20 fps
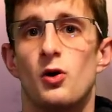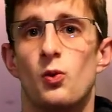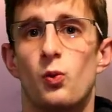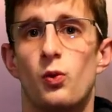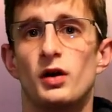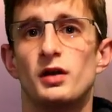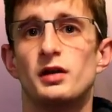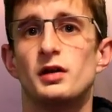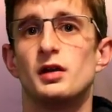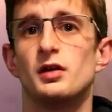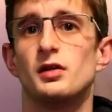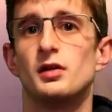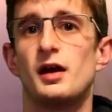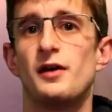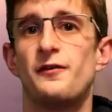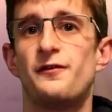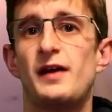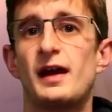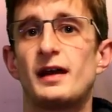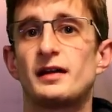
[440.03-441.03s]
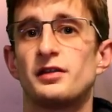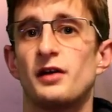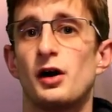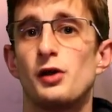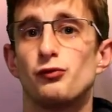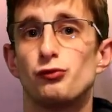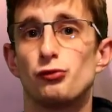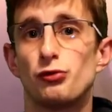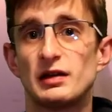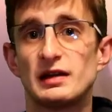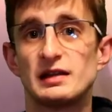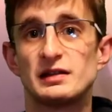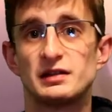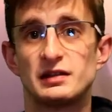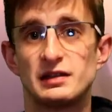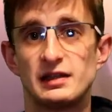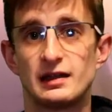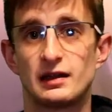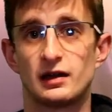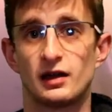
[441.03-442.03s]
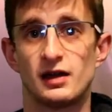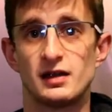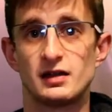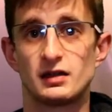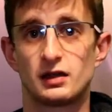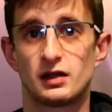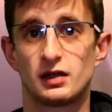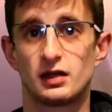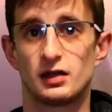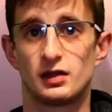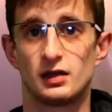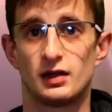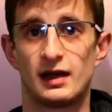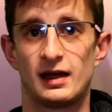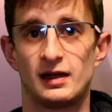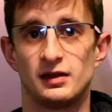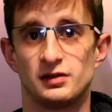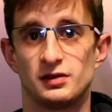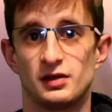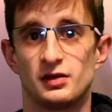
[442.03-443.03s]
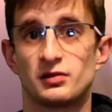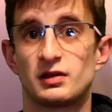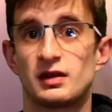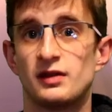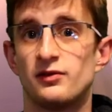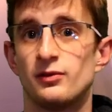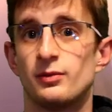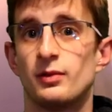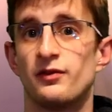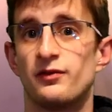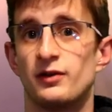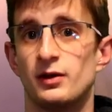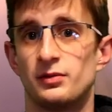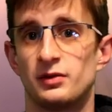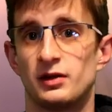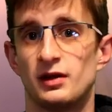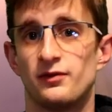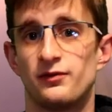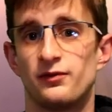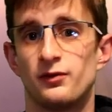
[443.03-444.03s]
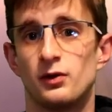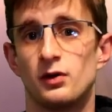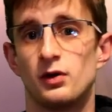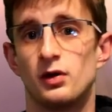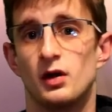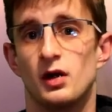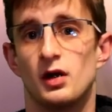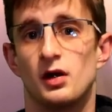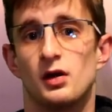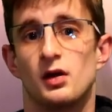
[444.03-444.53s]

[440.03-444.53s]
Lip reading: One effect that I really did like, and I'll give them a thumbs up for,